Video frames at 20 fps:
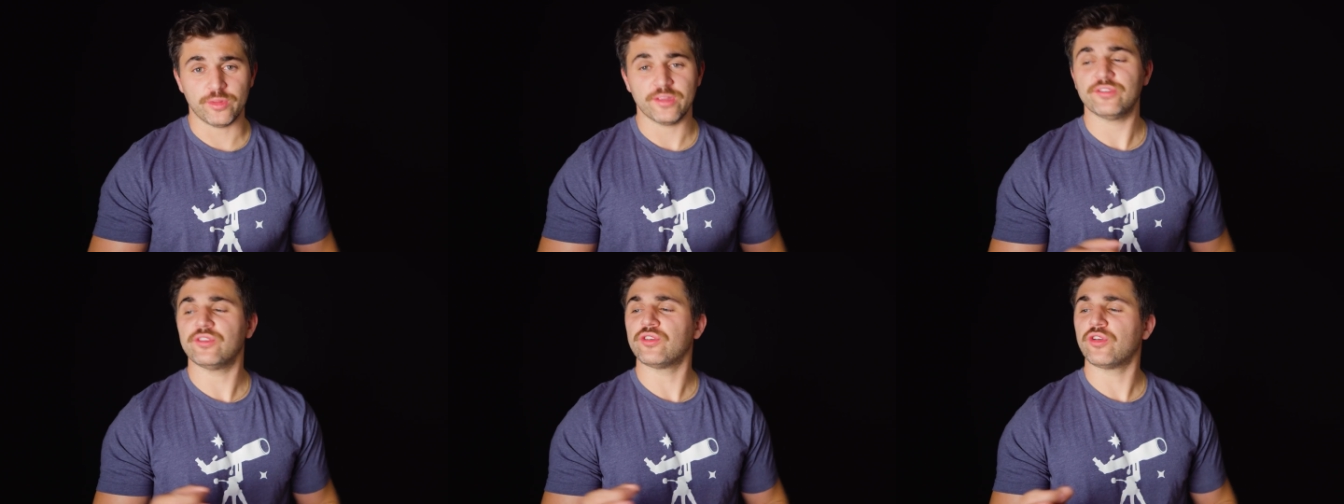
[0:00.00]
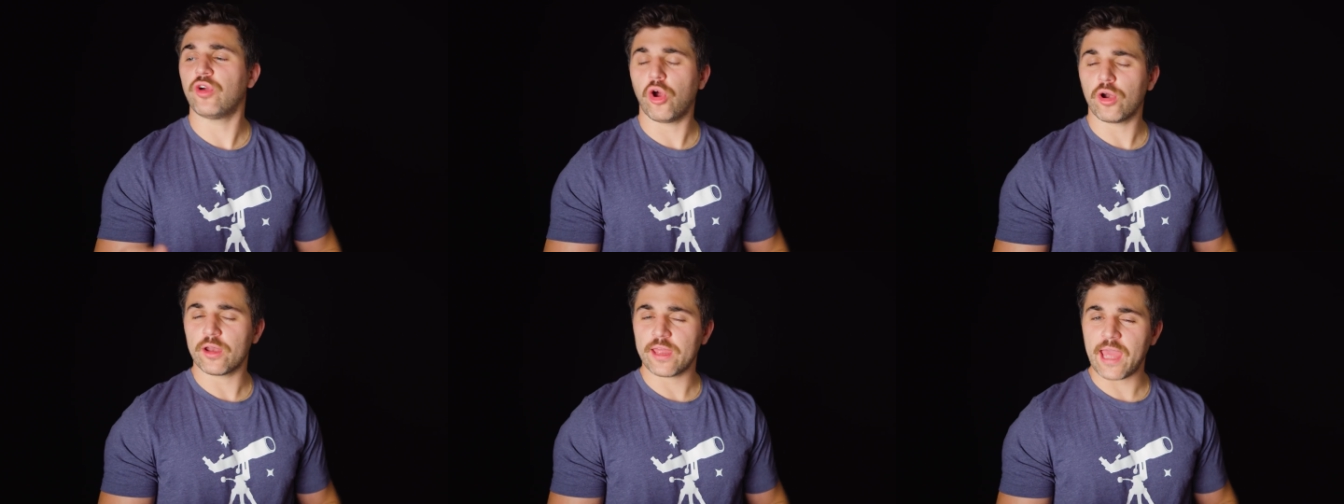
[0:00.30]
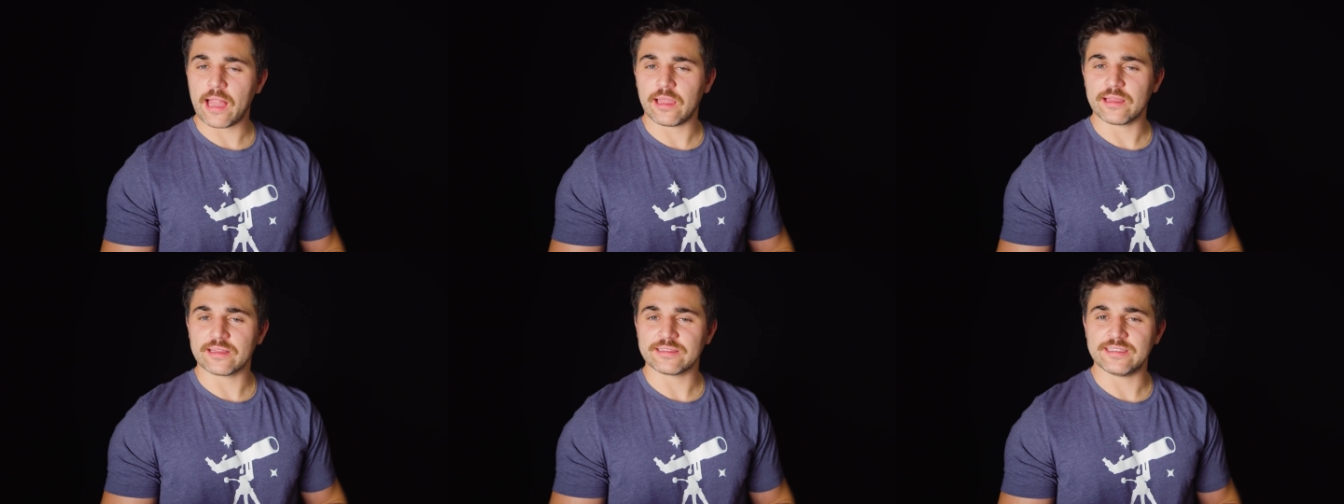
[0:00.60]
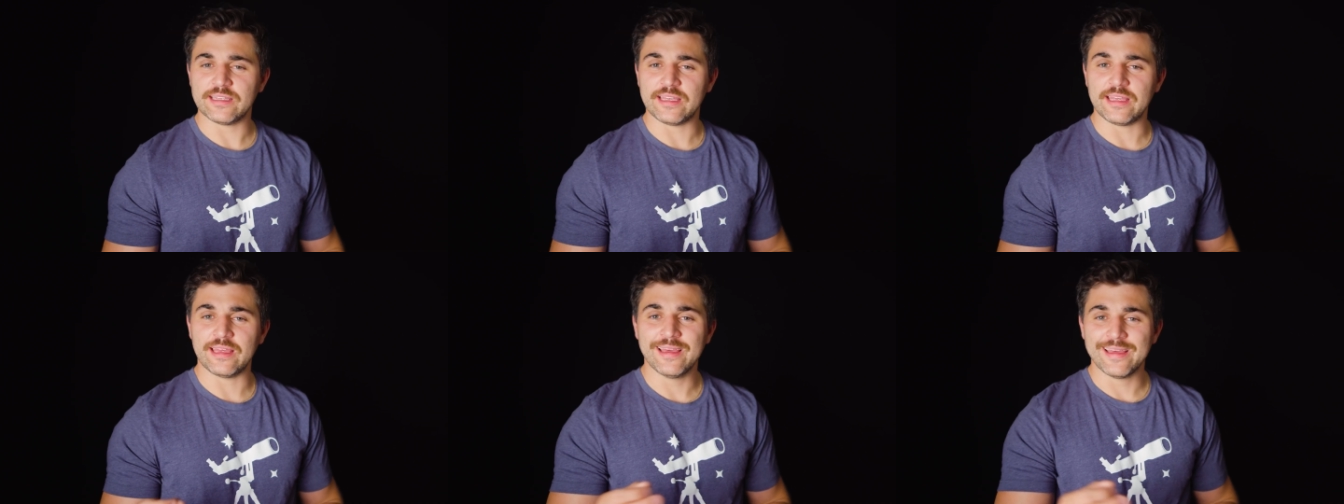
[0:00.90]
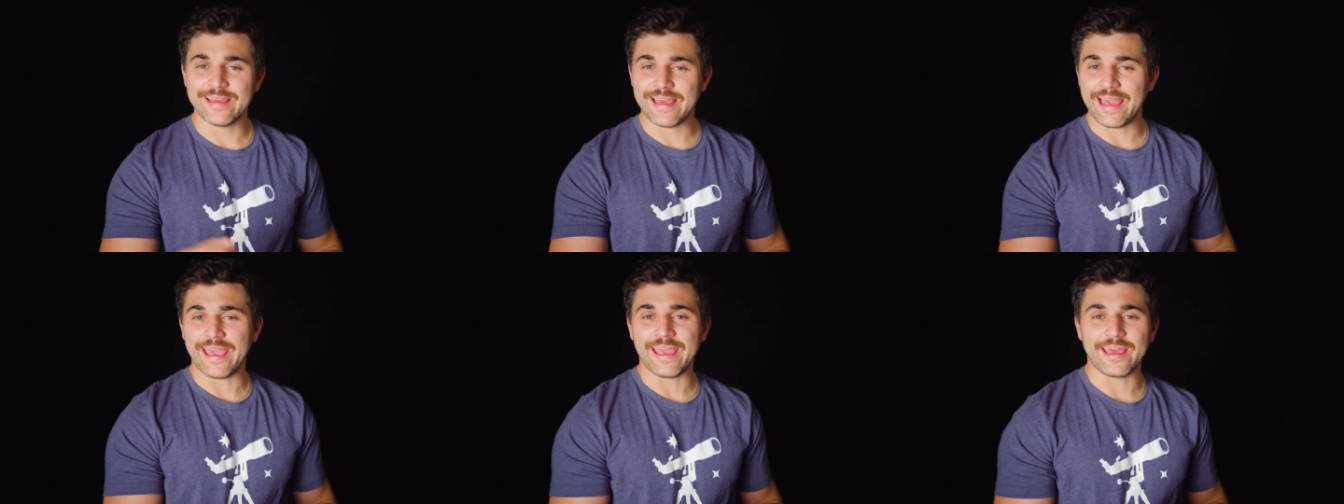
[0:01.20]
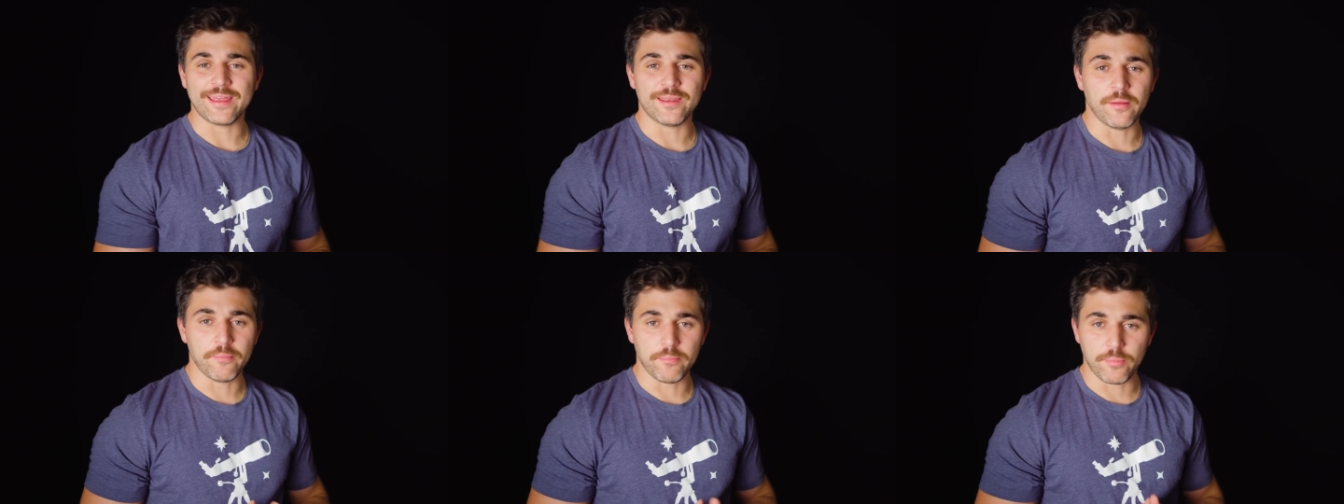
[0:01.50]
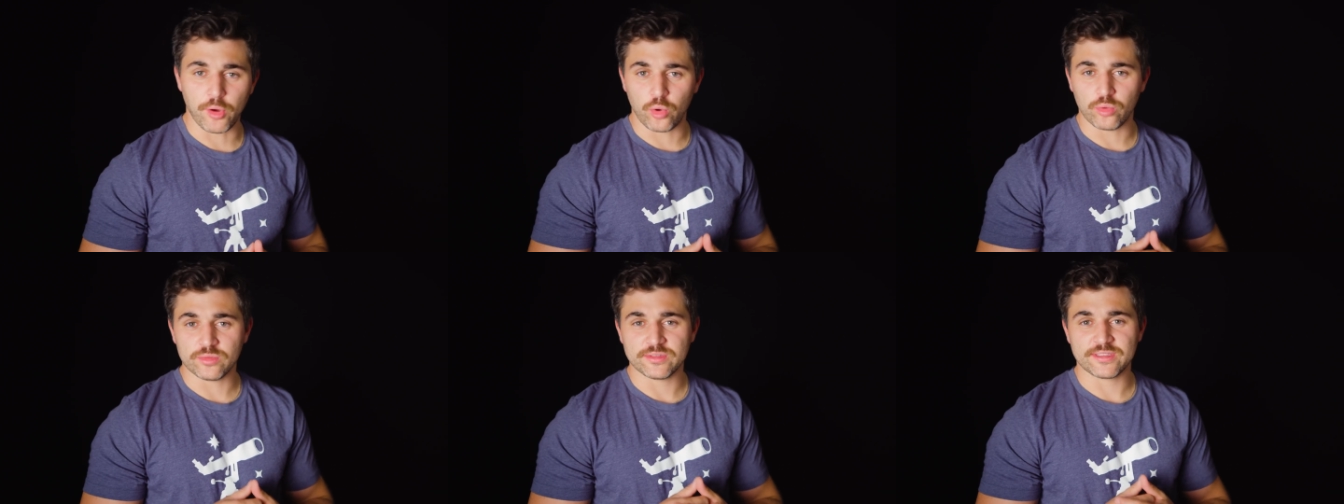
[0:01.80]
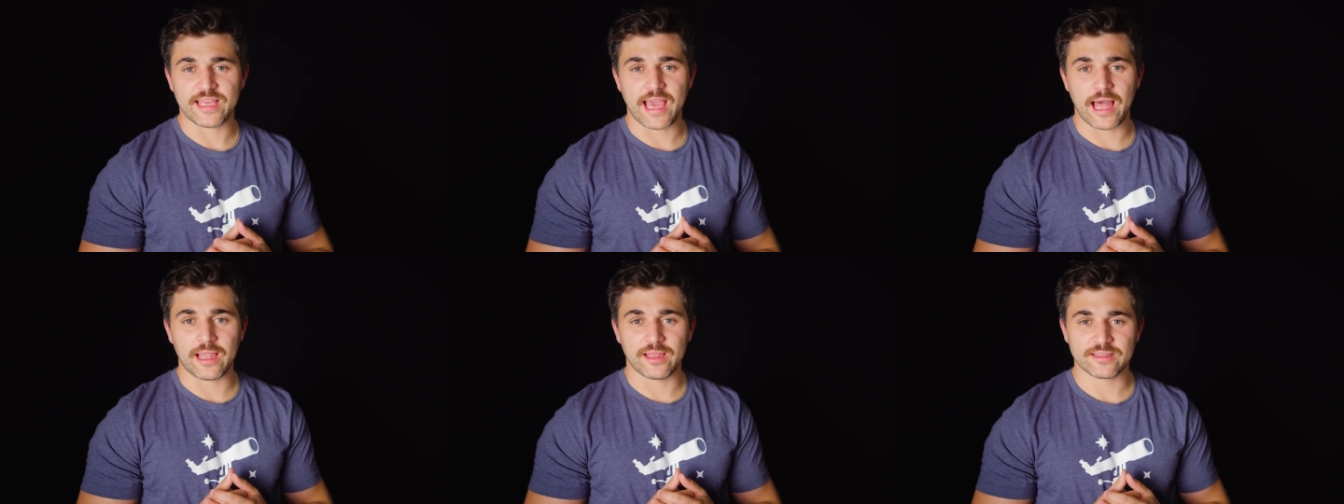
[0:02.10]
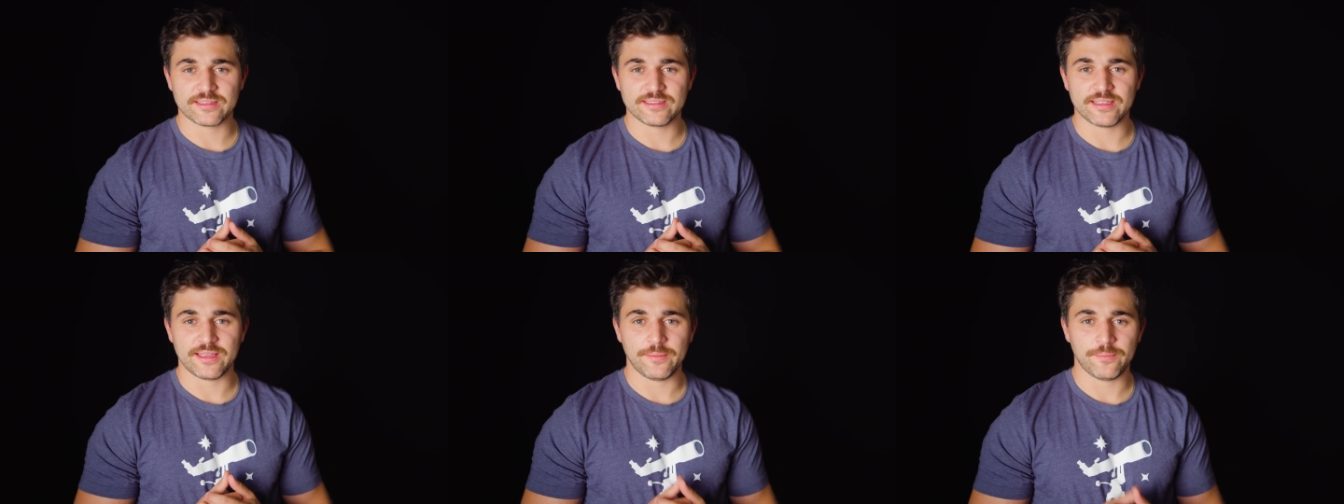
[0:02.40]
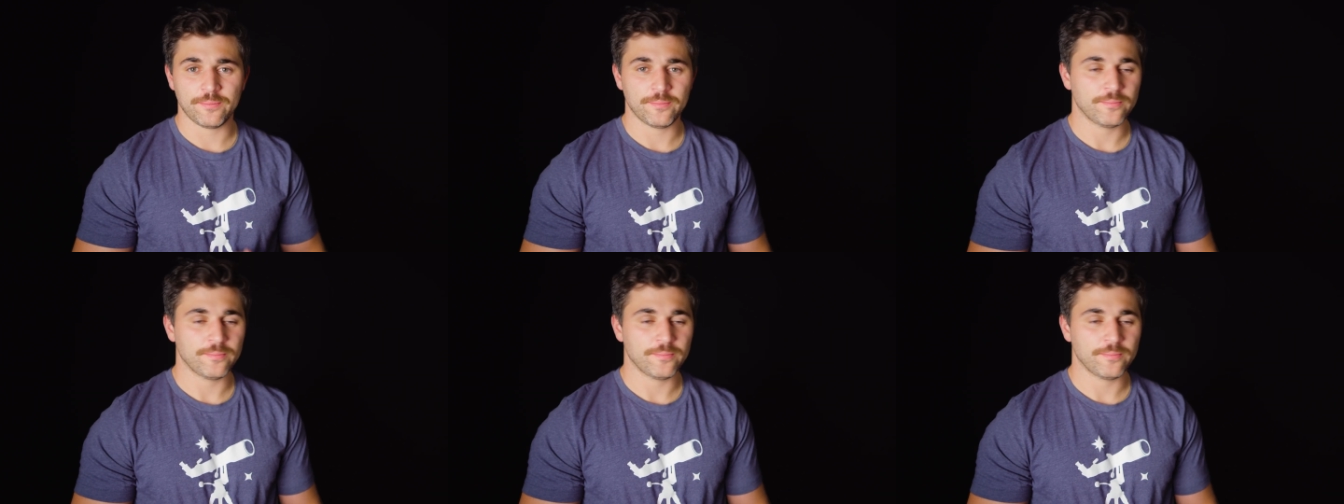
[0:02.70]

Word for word: the Cigar Galaxy and Bode's Galaxy.